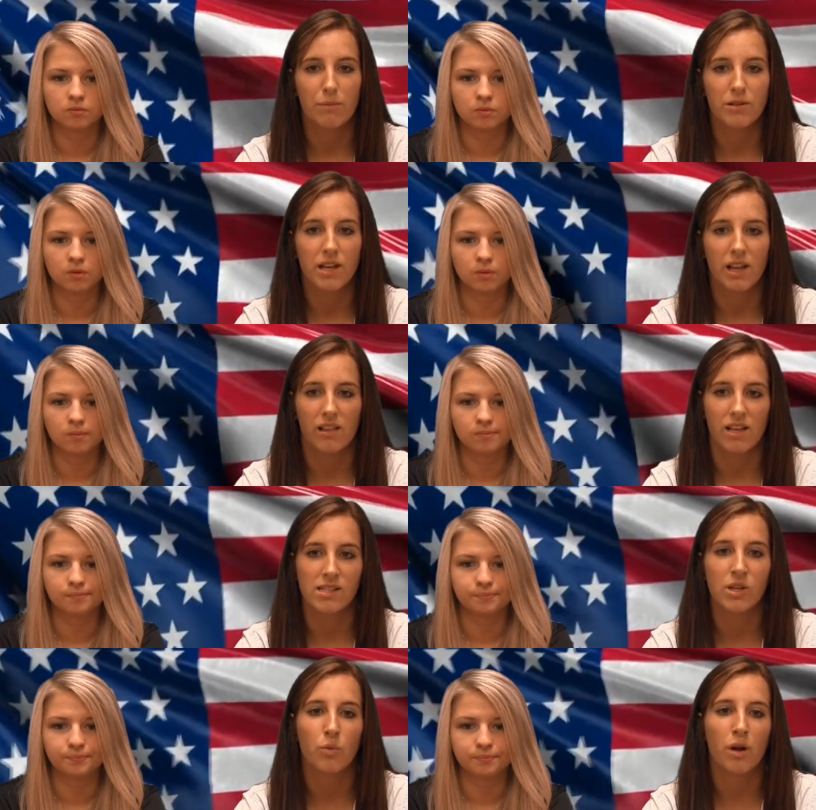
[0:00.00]
Speaker 1: representing
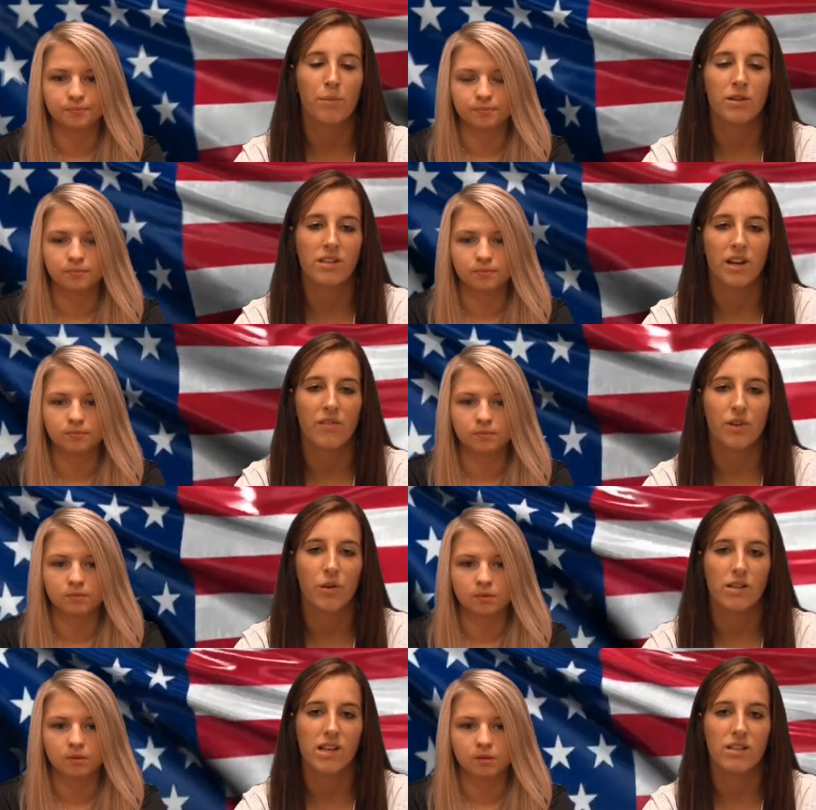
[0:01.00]
less than 1% of
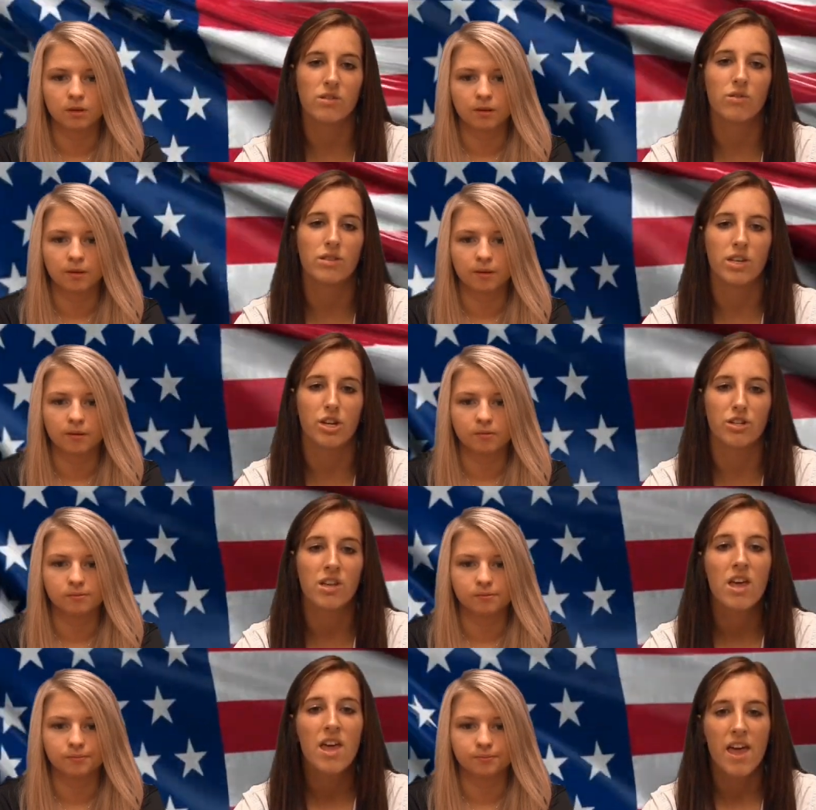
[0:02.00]
U.S. high school
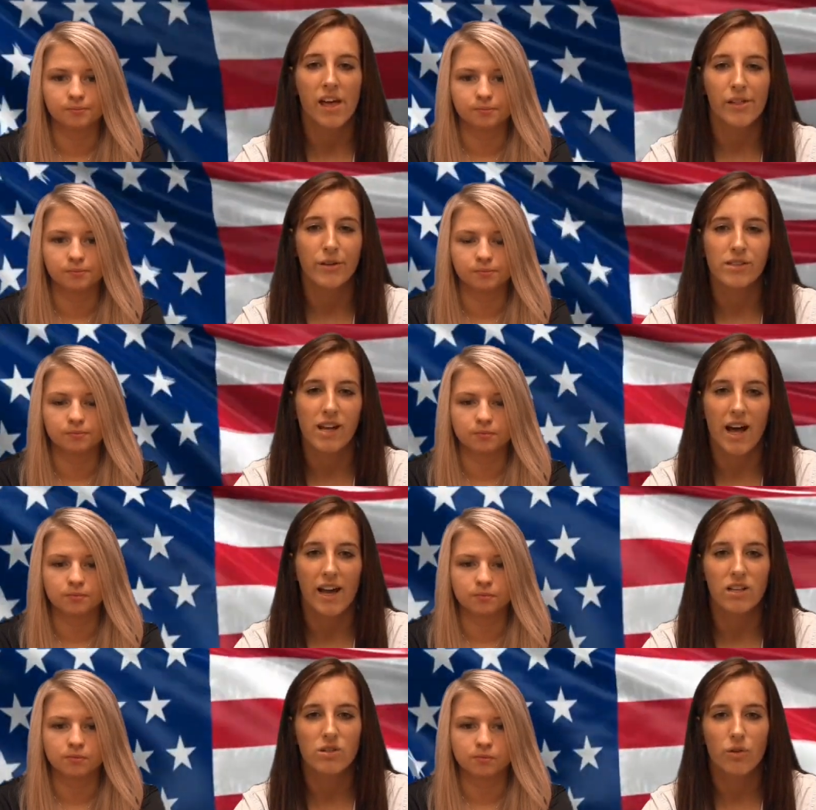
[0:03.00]
seniors includes the
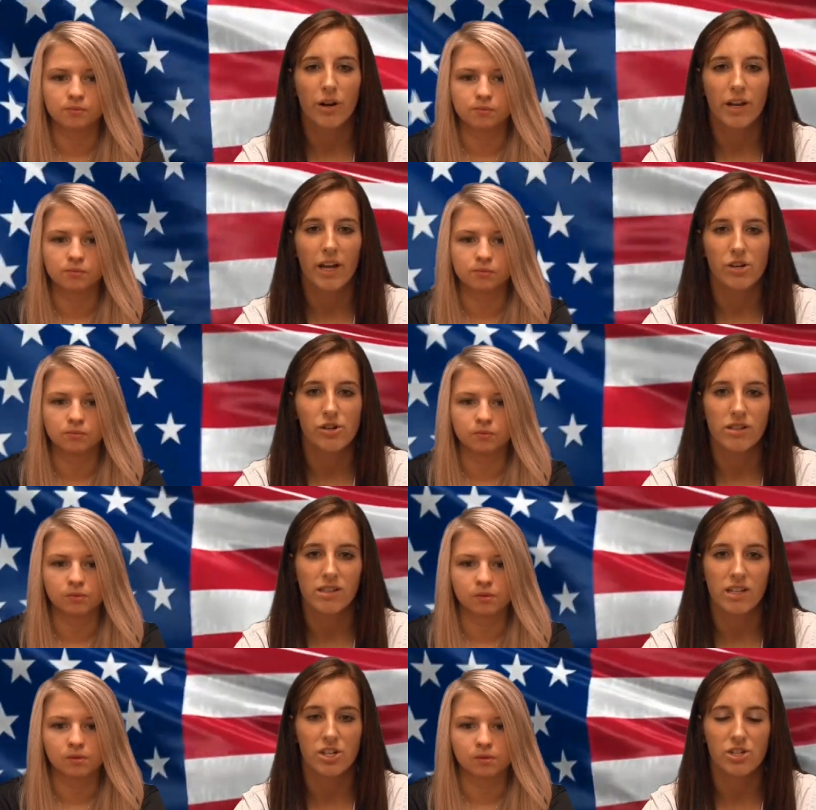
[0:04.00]
highest scoring entrants
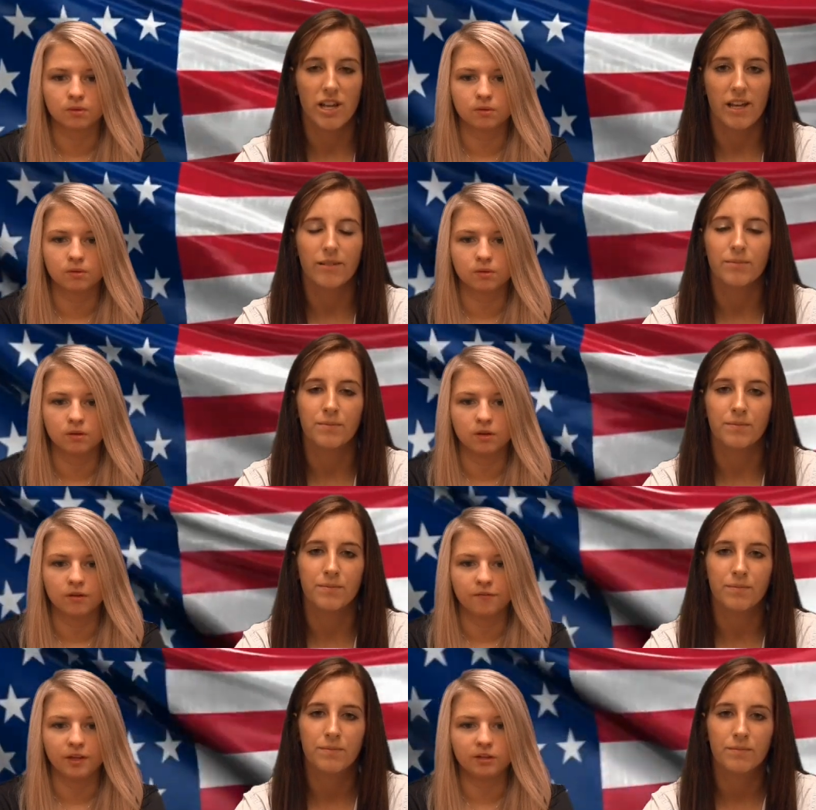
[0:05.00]
in each state.
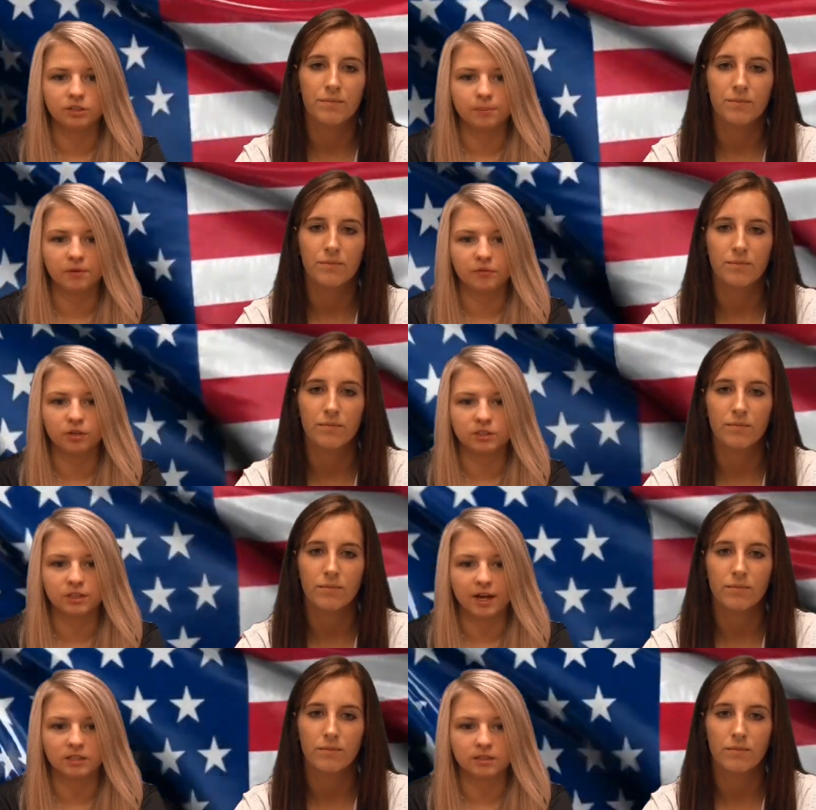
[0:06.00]
Speaker 2: Fellowship of
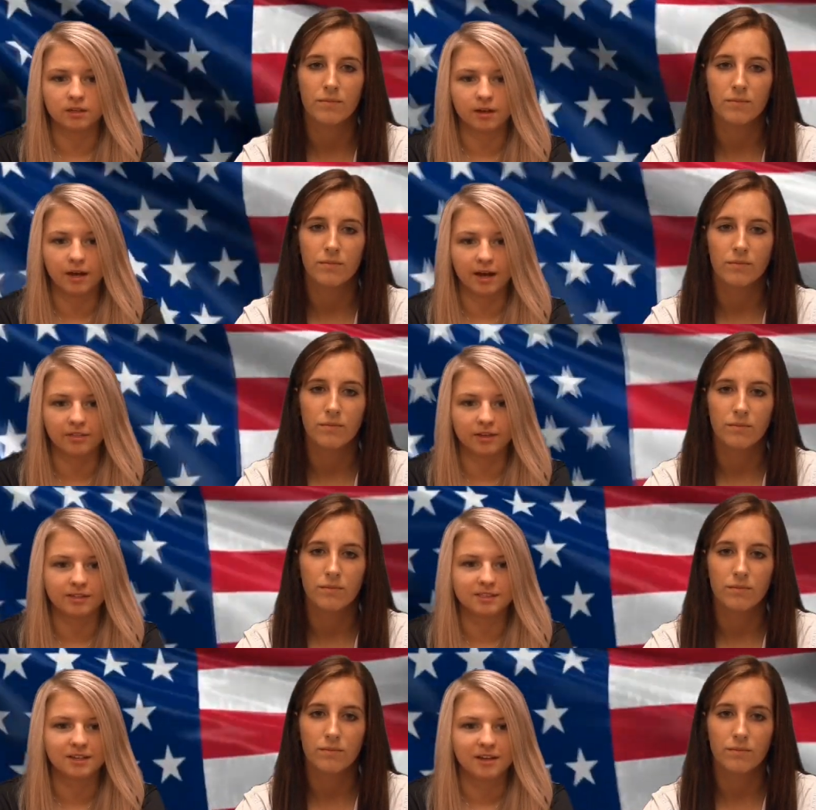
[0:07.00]
Christian
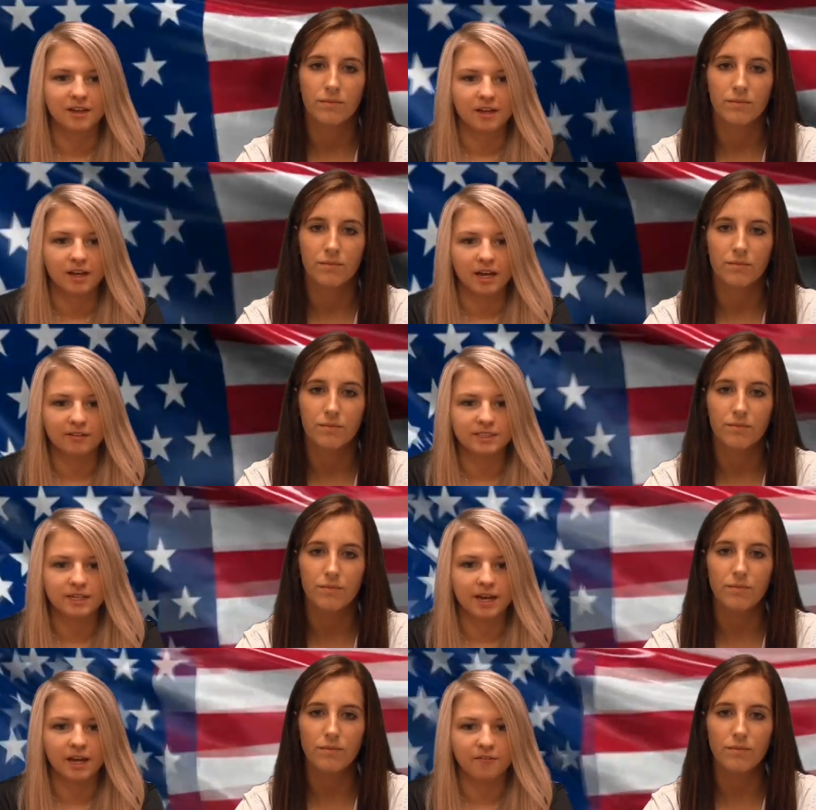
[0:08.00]
Athletes
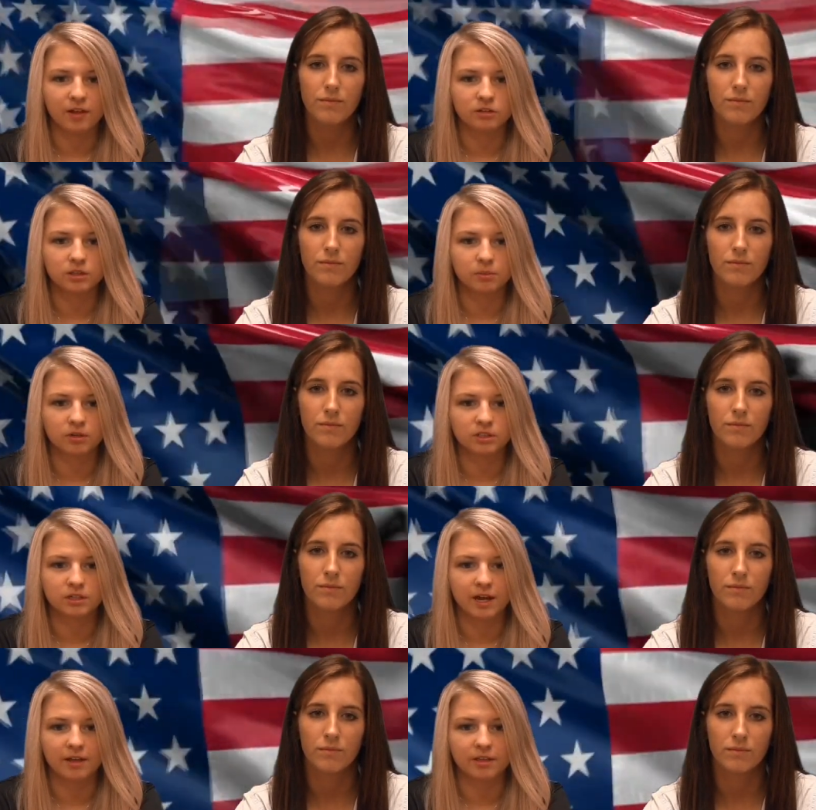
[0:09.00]
FCA Fellowship
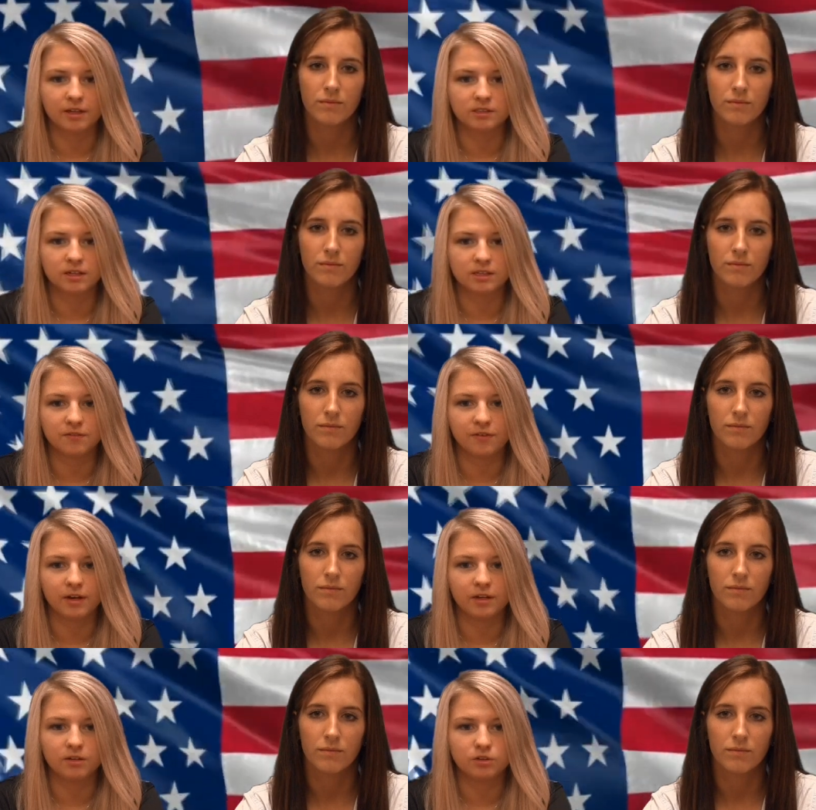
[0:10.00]
Christian Athletes is
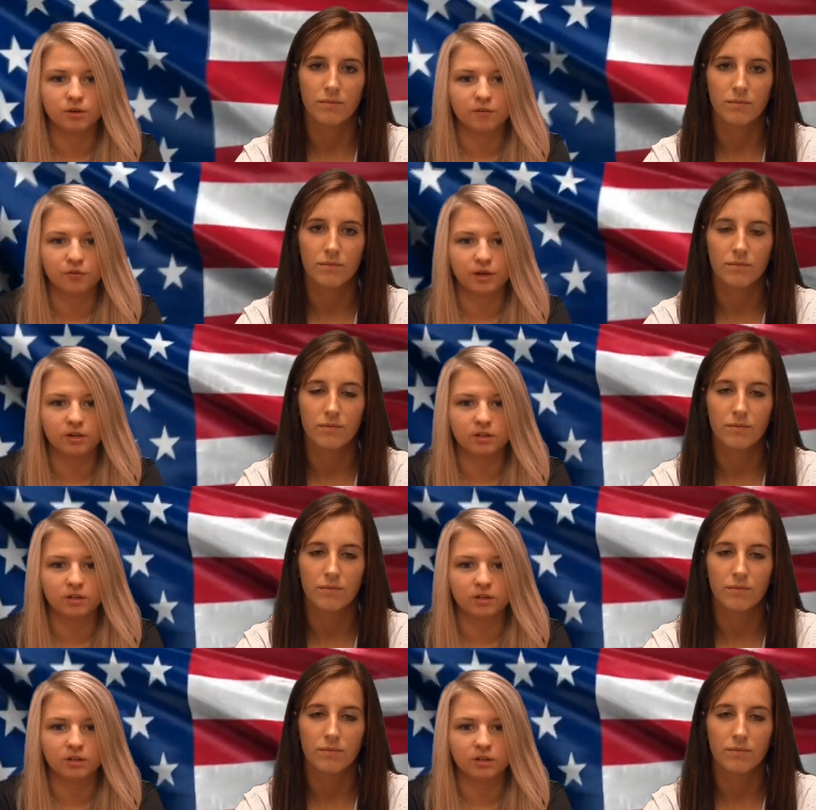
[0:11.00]
inviting you to a free